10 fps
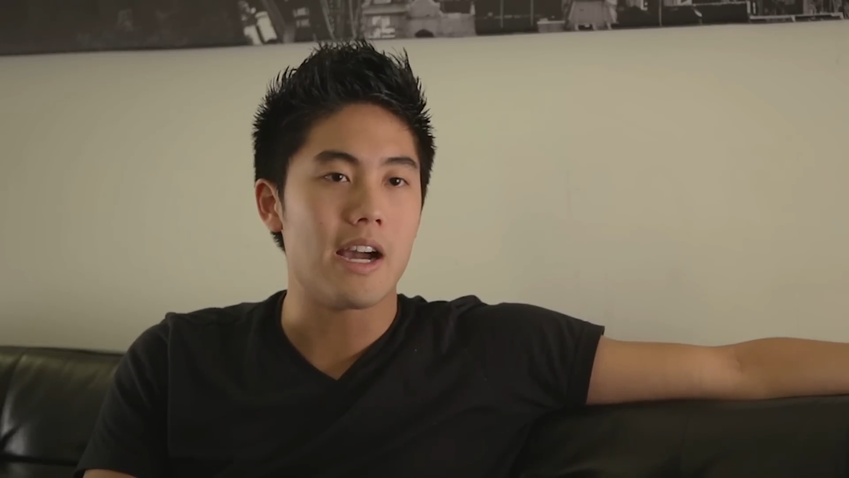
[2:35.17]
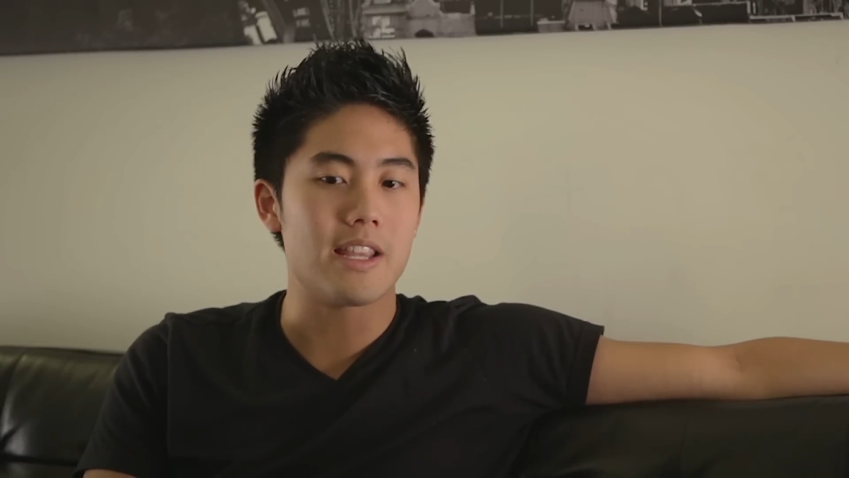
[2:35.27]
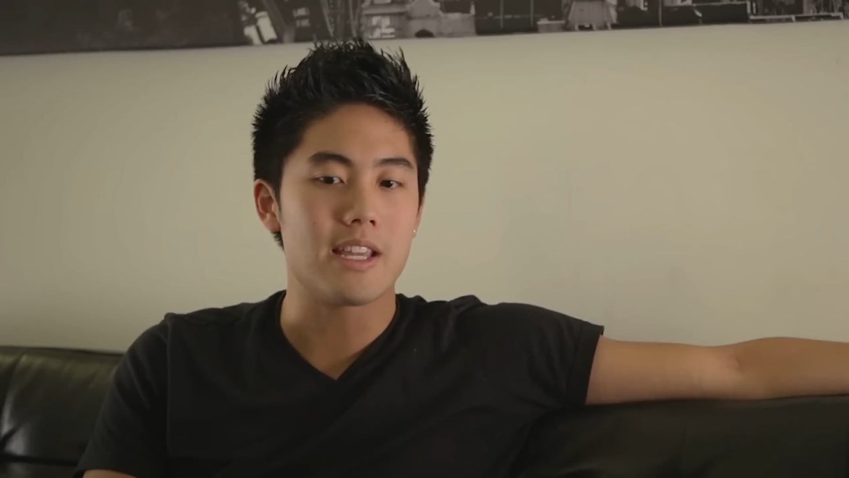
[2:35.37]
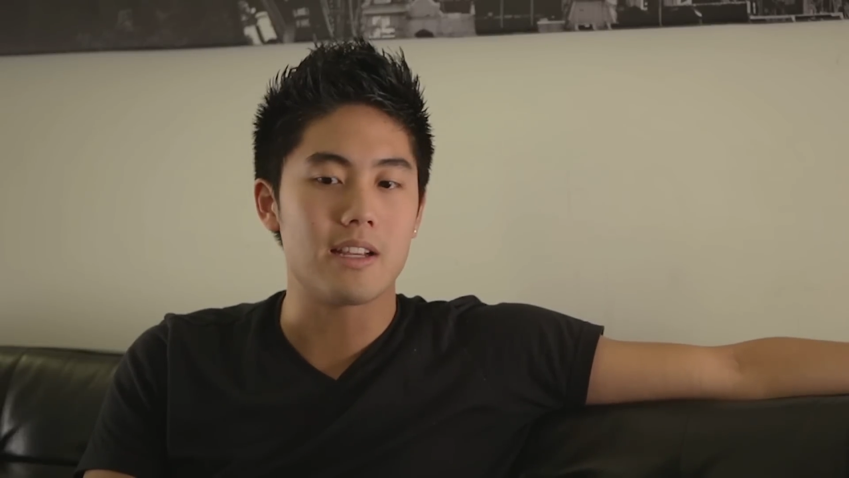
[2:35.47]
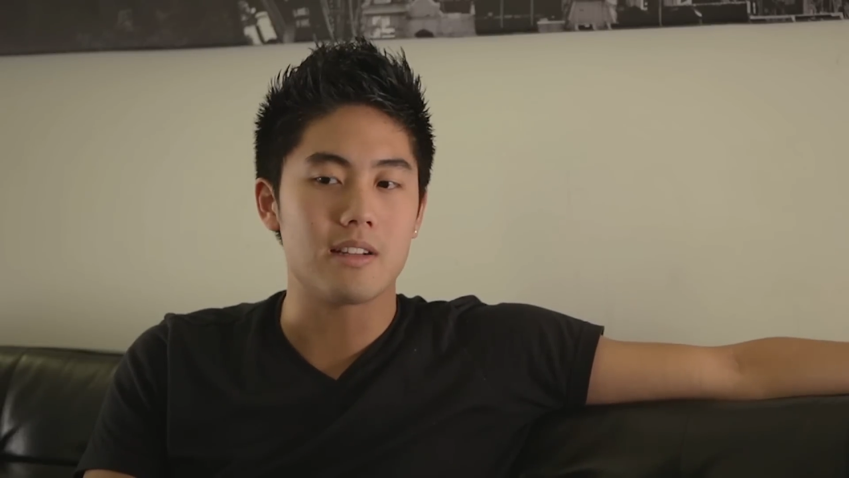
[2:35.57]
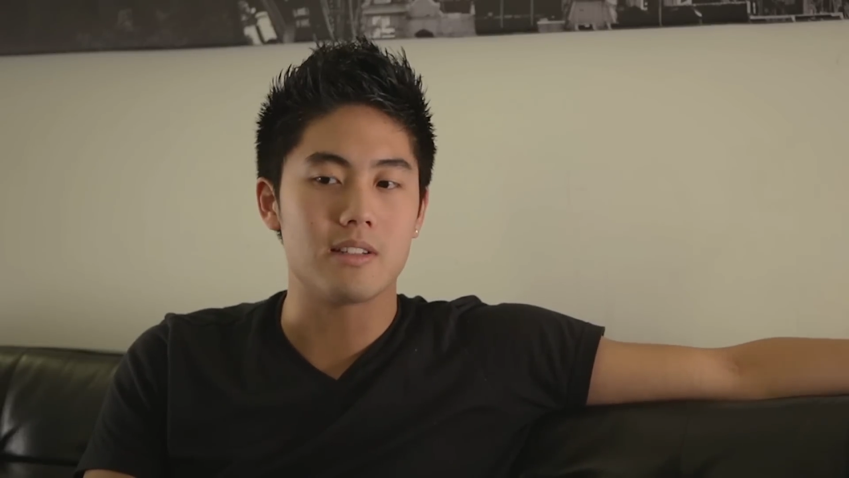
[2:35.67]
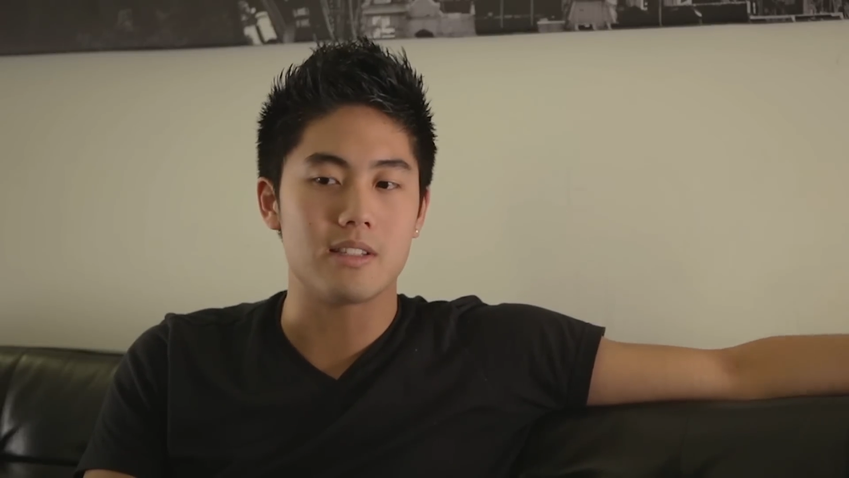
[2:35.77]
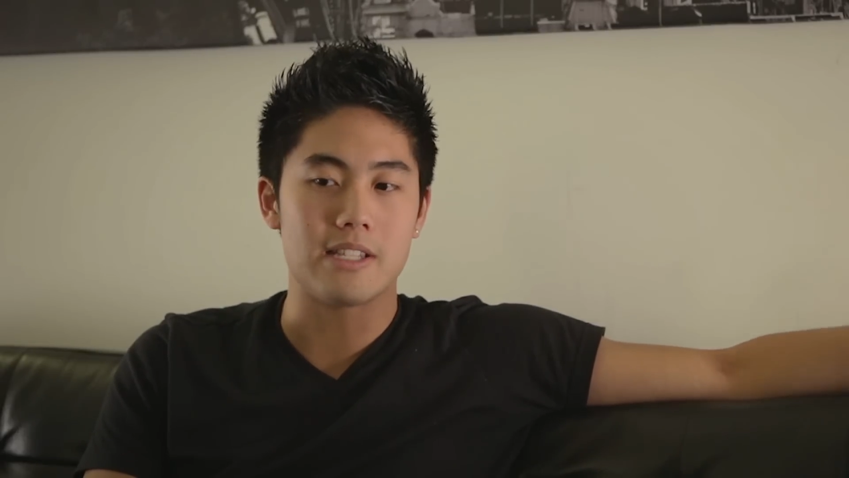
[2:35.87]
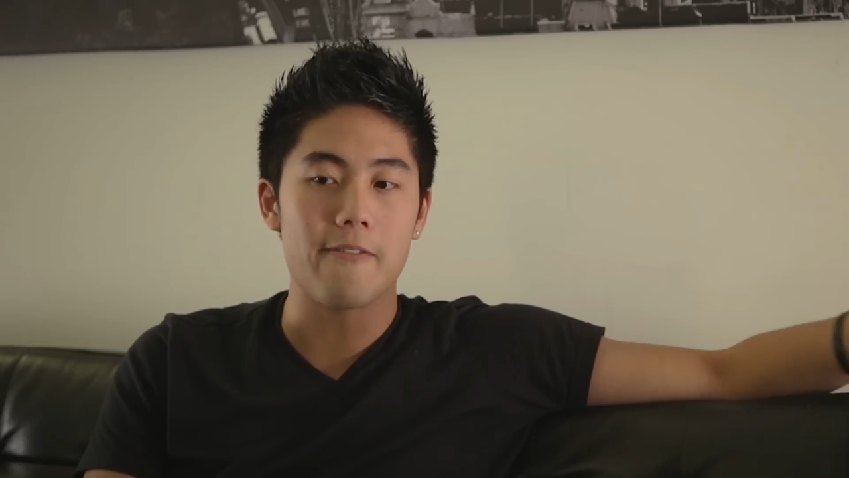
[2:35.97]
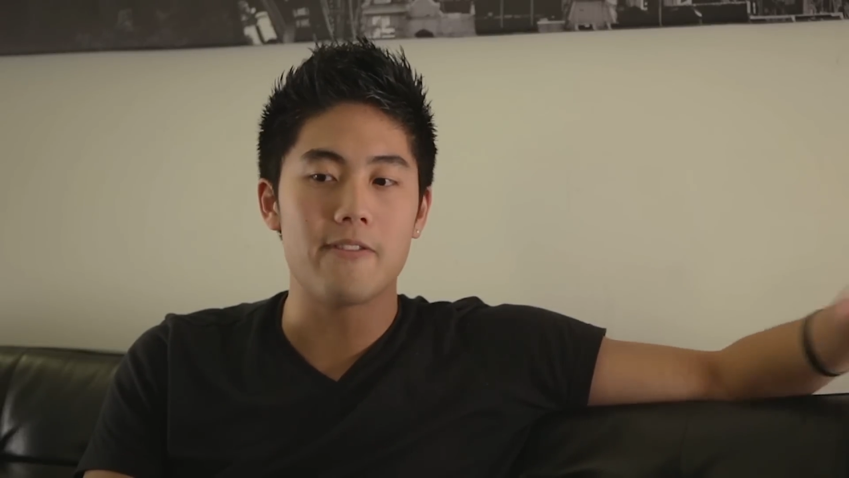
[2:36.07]
I
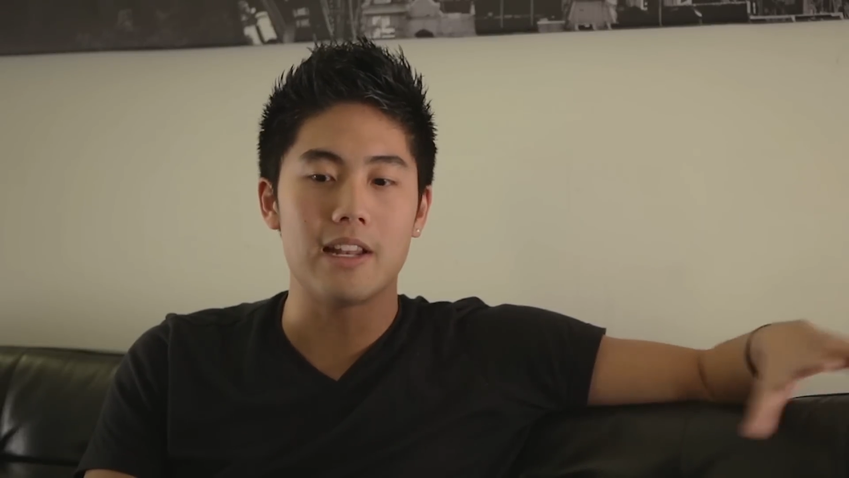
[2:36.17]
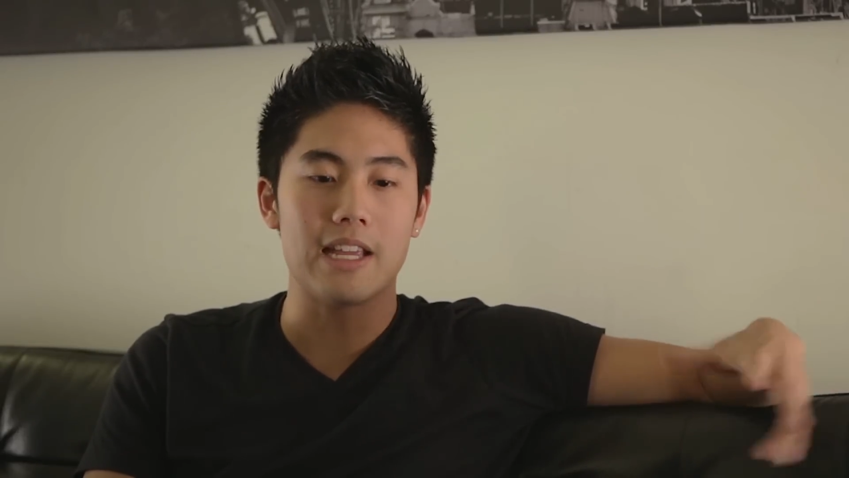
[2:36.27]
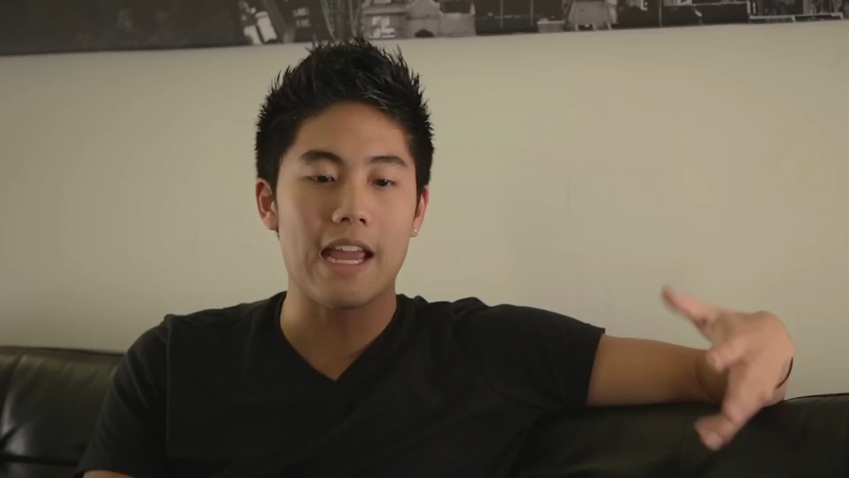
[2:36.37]
think definitely